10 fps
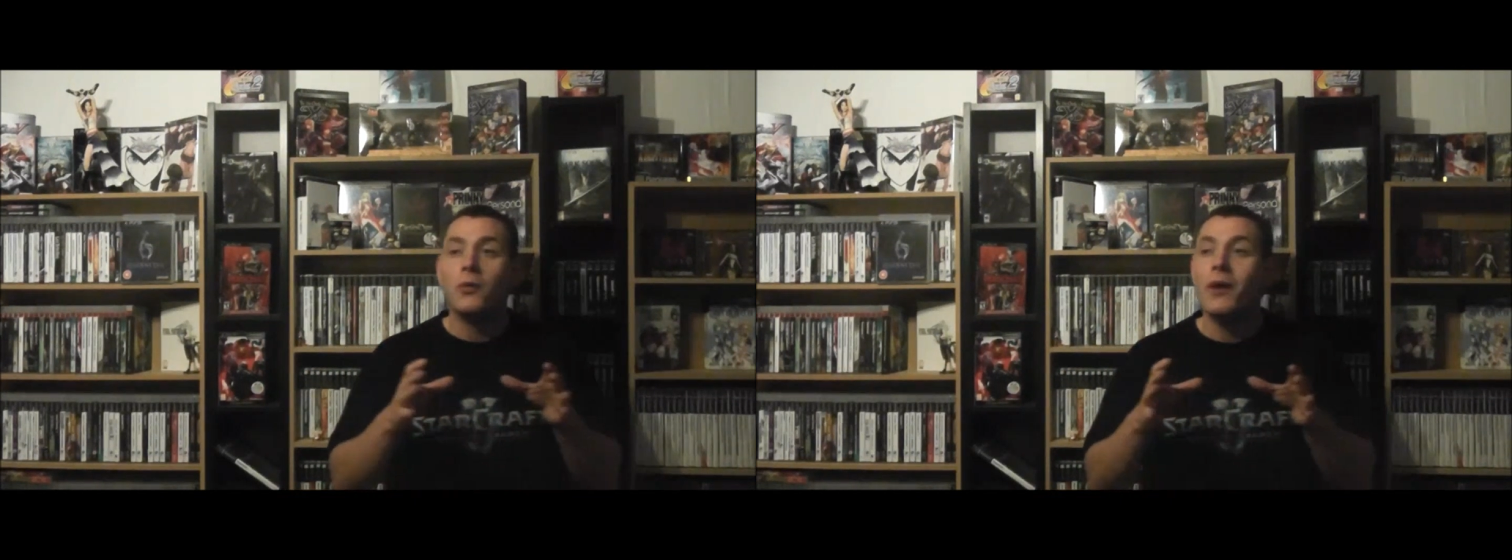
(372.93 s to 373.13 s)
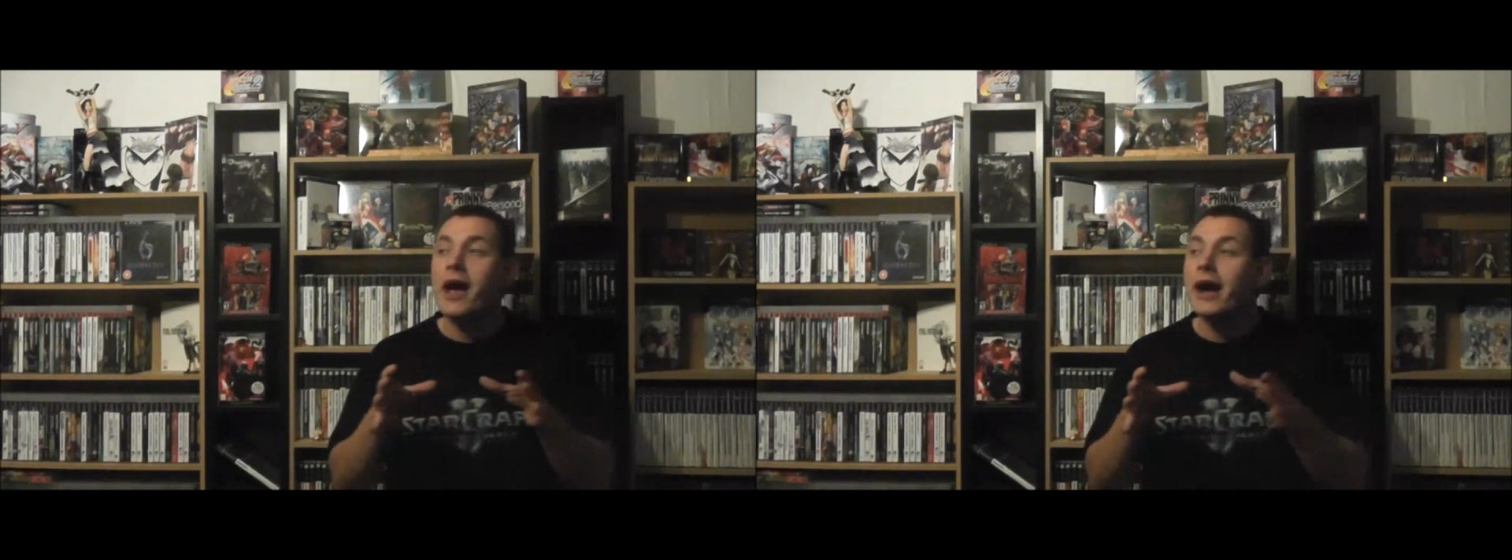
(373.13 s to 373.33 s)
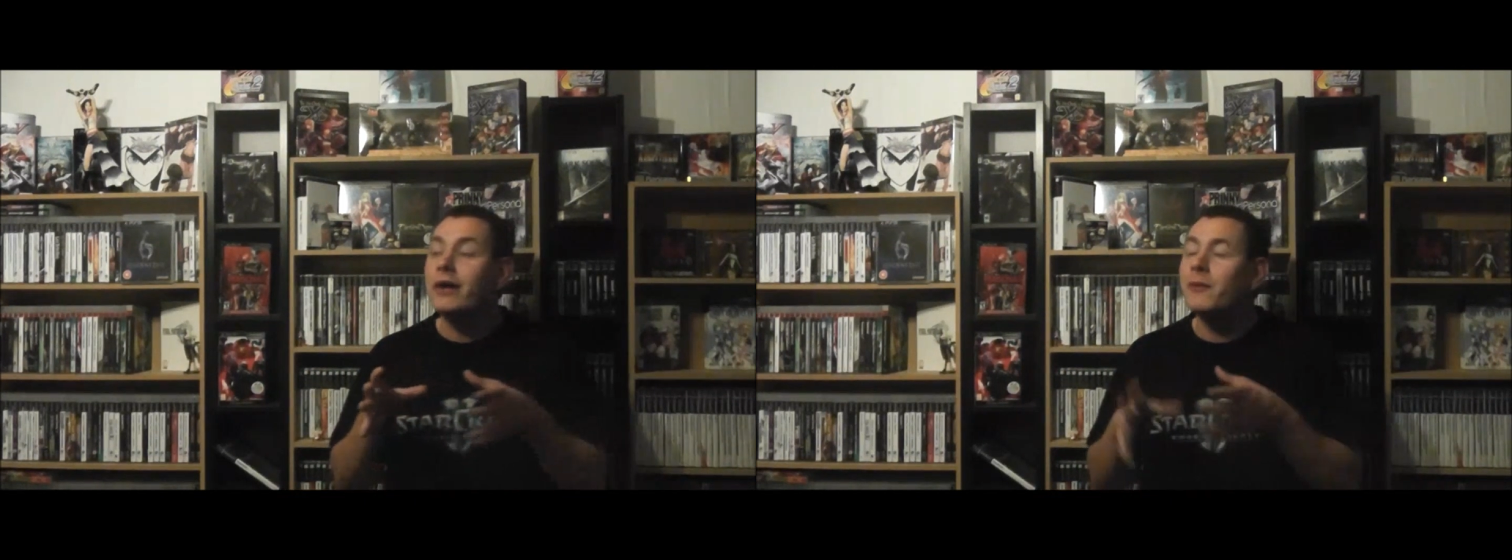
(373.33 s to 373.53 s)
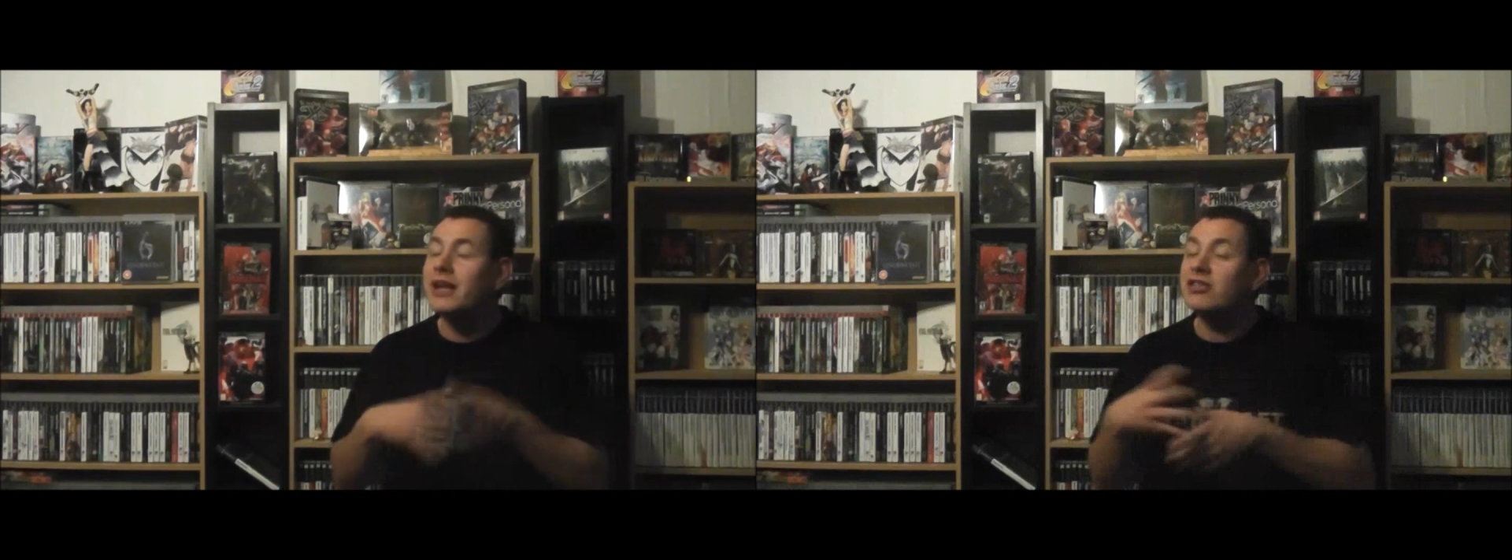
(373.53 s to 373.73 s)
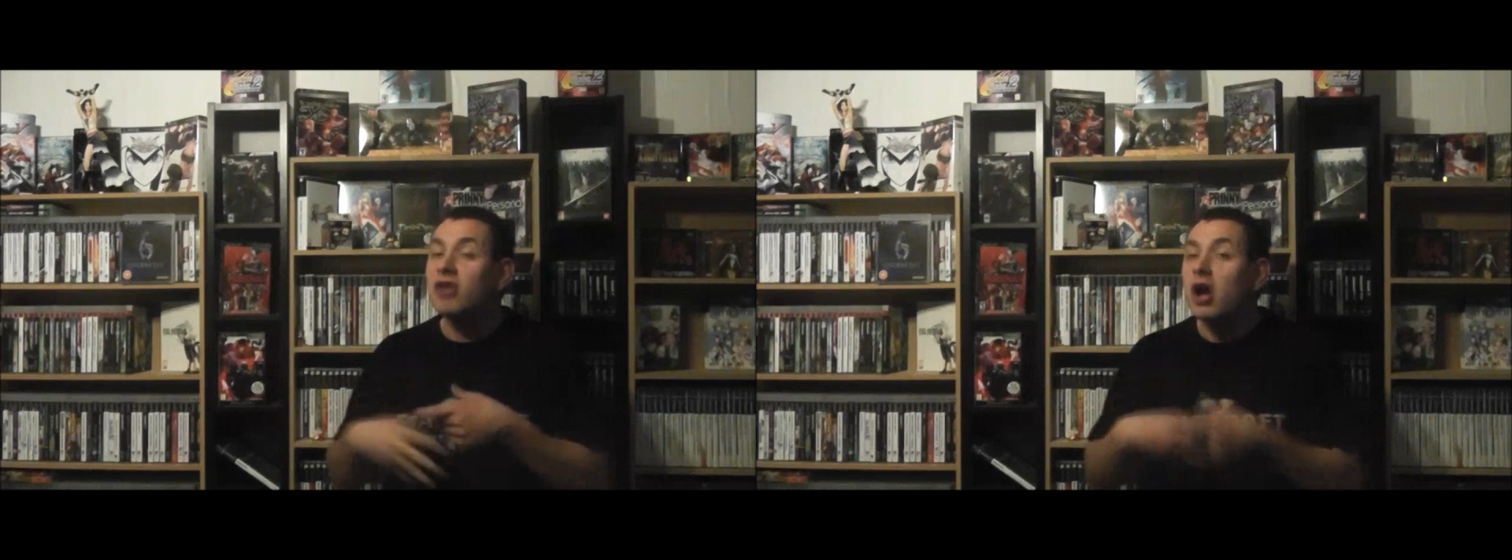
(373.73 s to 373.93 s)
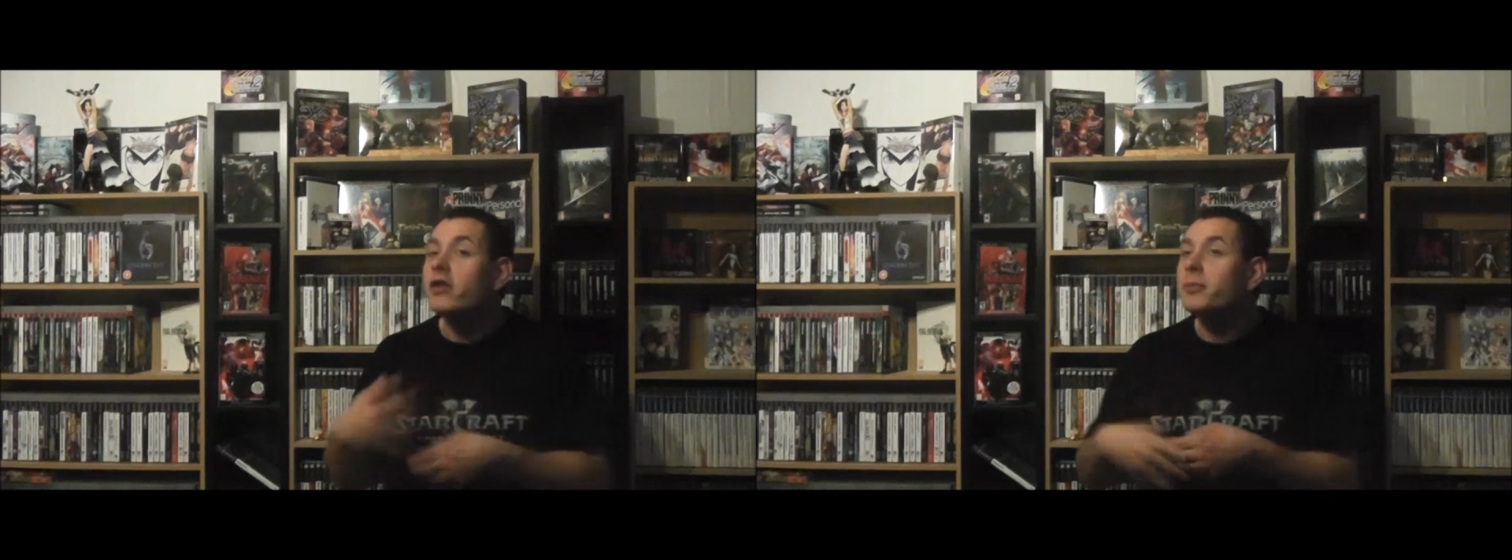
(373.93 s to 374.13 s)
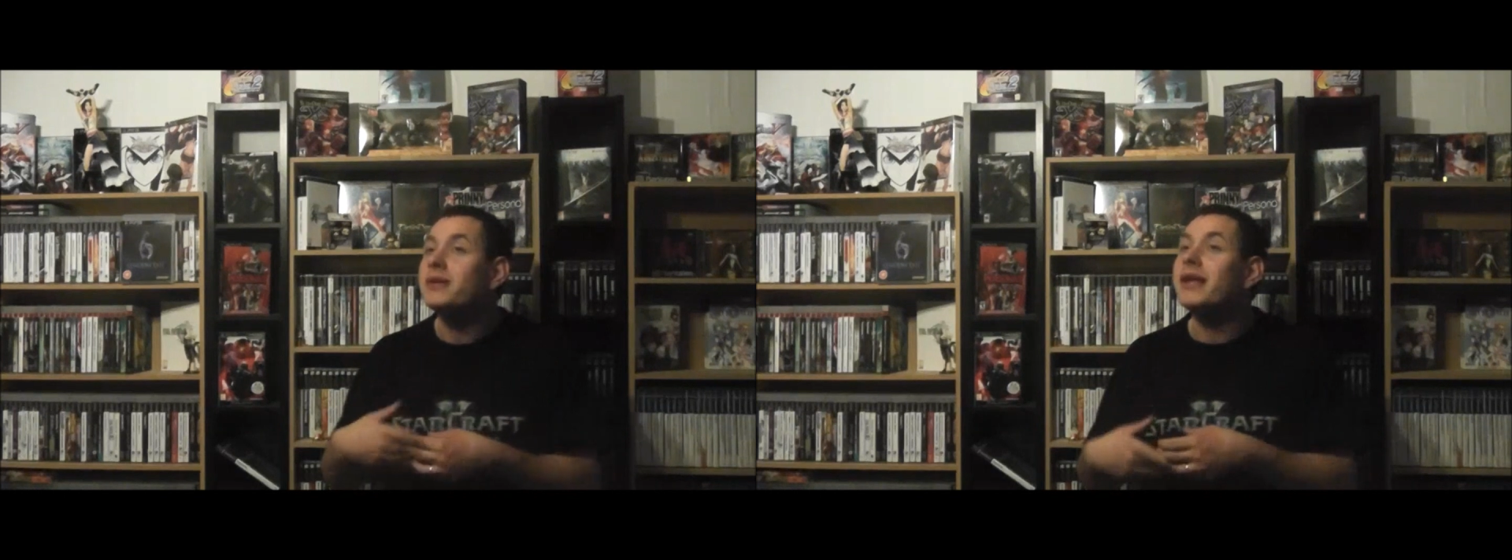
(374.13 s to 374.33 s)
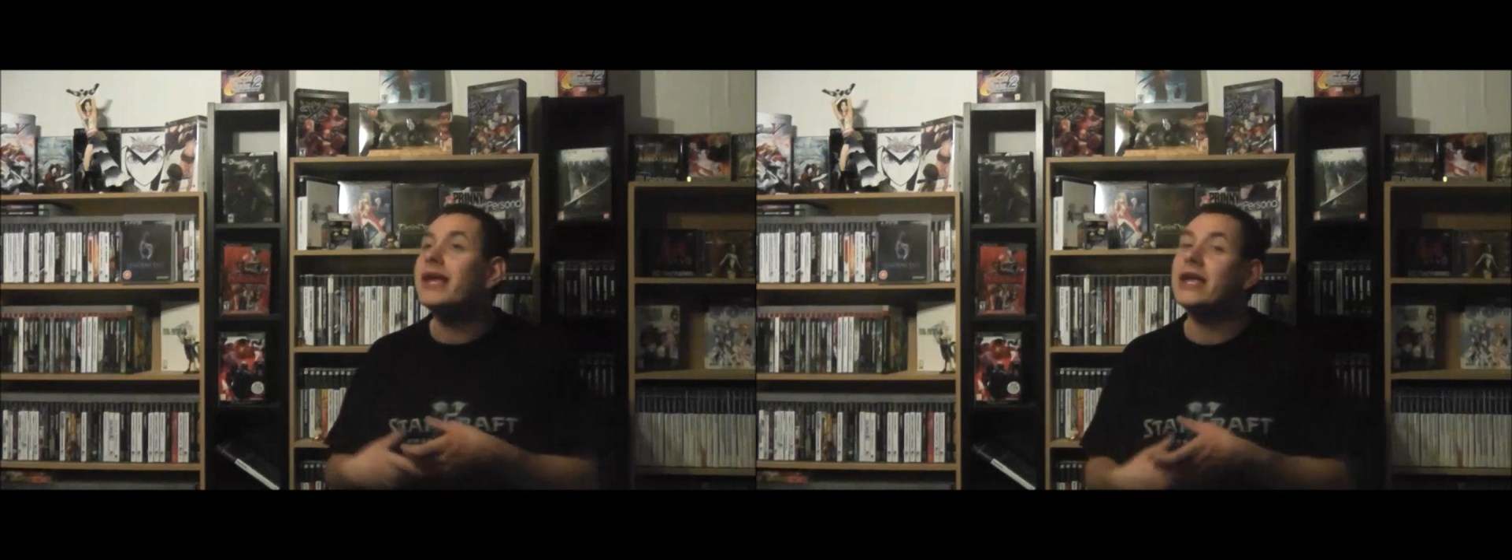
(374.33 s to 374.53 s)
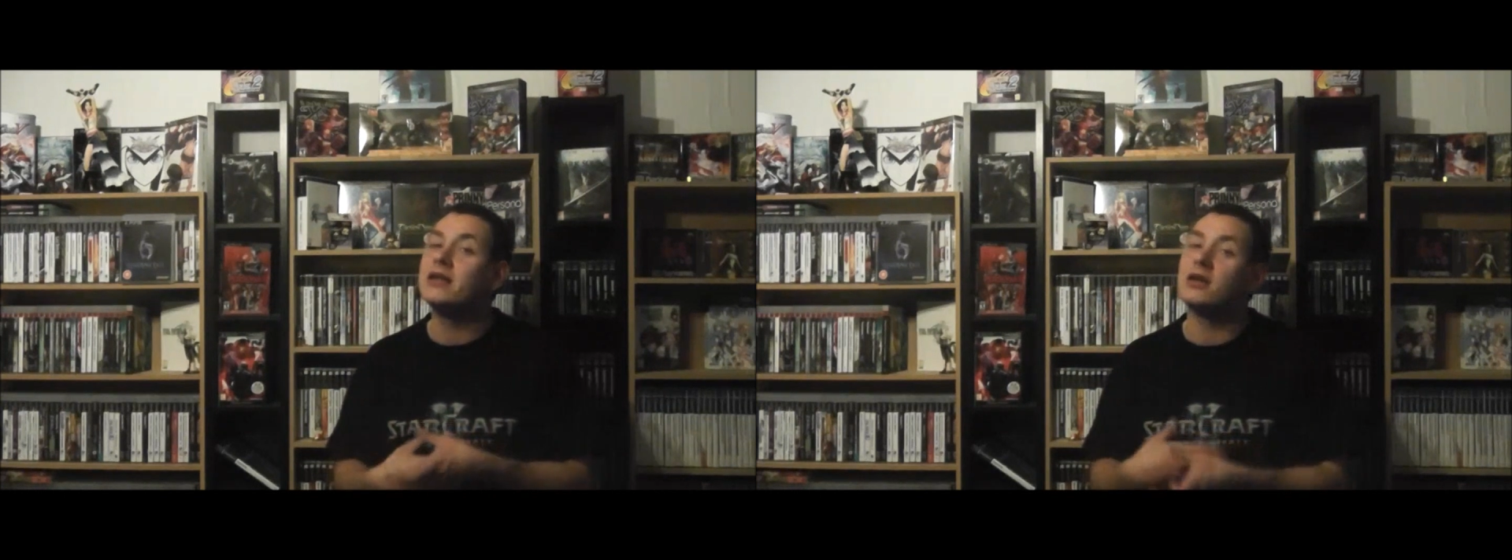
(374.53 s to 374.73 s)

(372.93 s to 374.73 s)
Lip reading: Where when I started playing